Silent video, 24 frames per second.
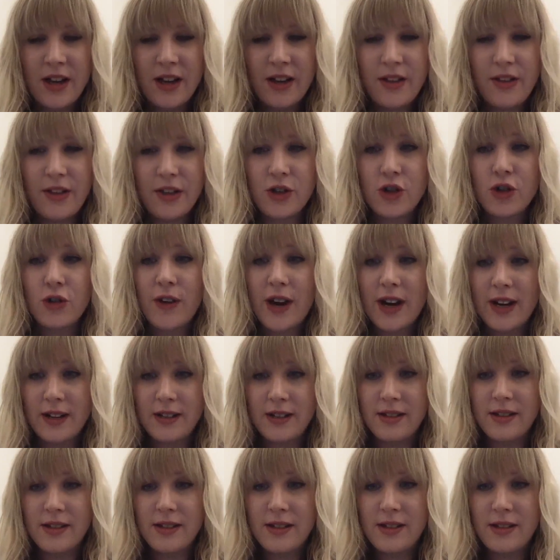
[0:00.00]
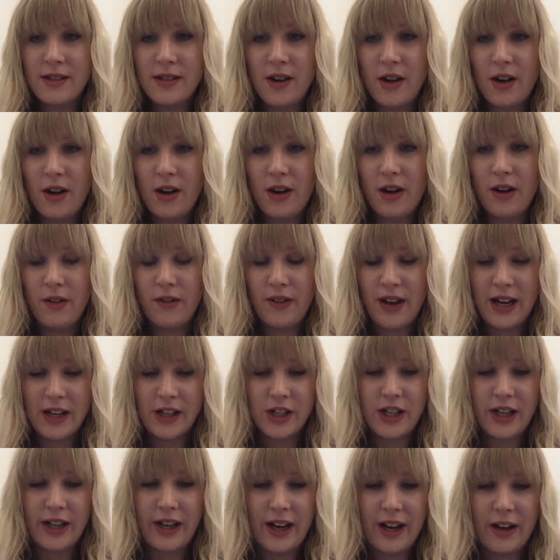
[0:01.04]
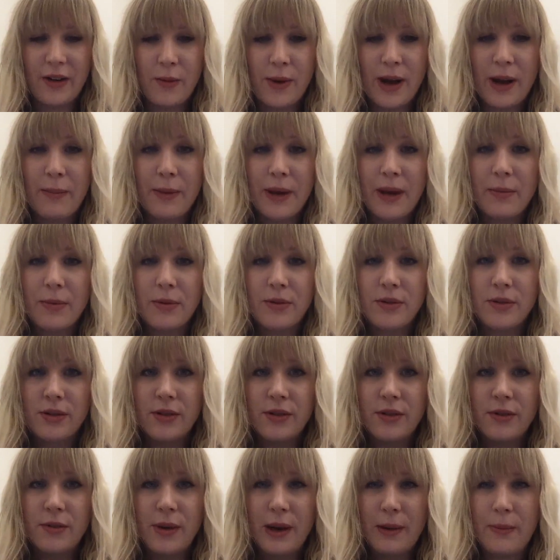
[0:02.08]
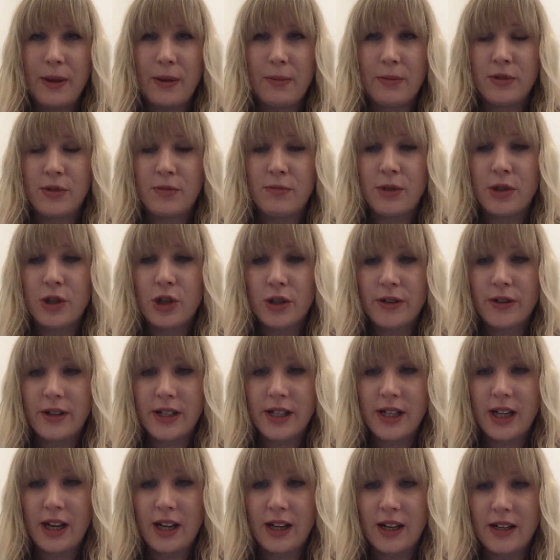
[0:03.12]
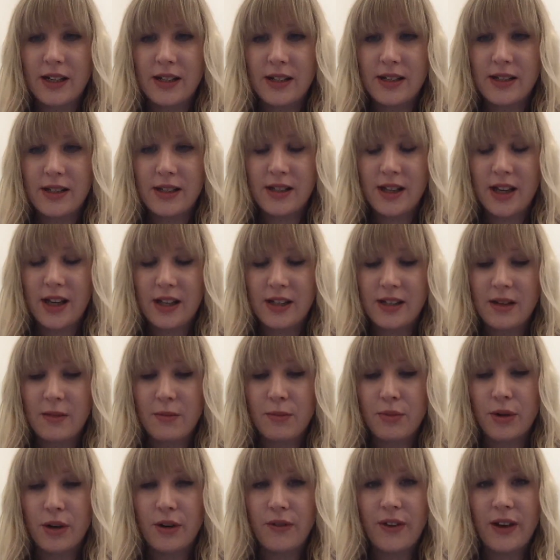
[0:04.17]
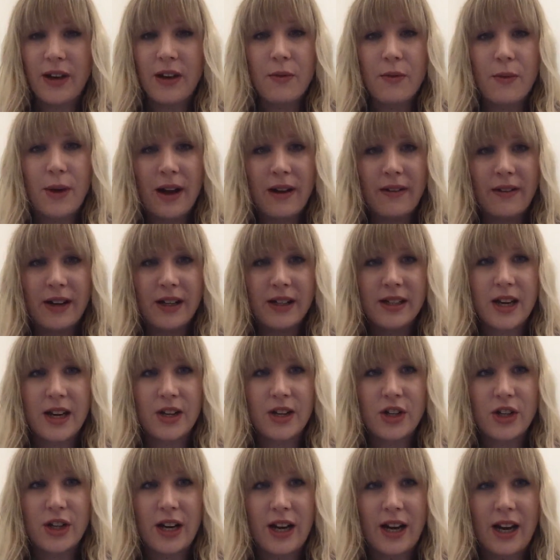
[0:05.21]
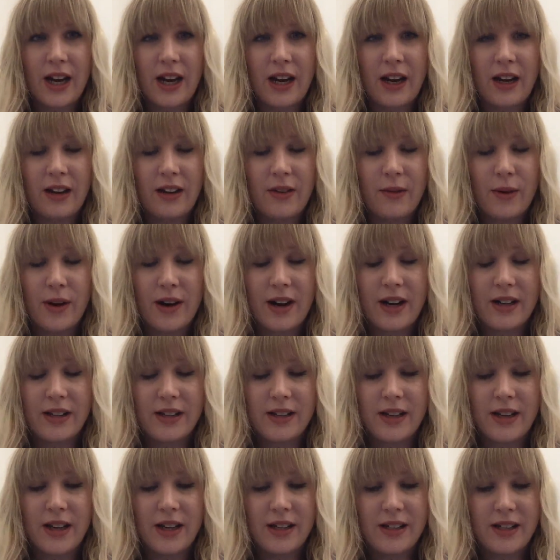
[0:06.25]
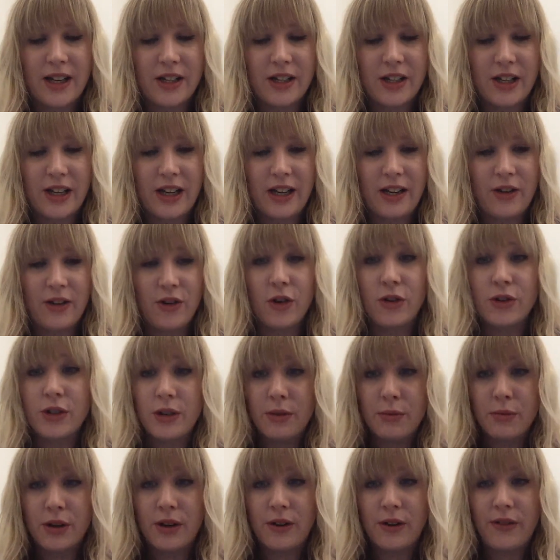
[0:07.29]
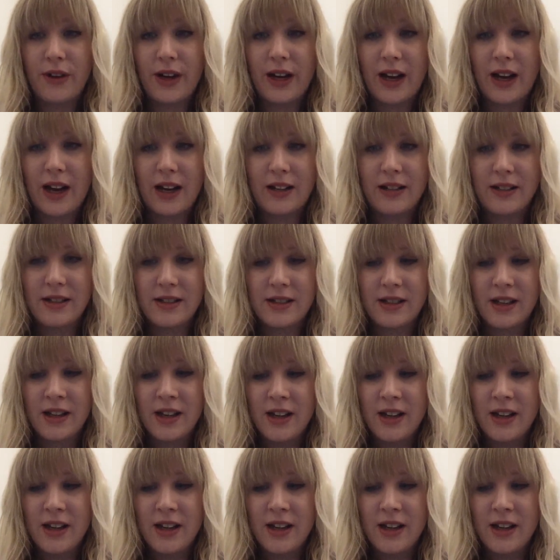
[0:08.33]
the trends of actually like where people's maturity is improving and where it's actually not improving. And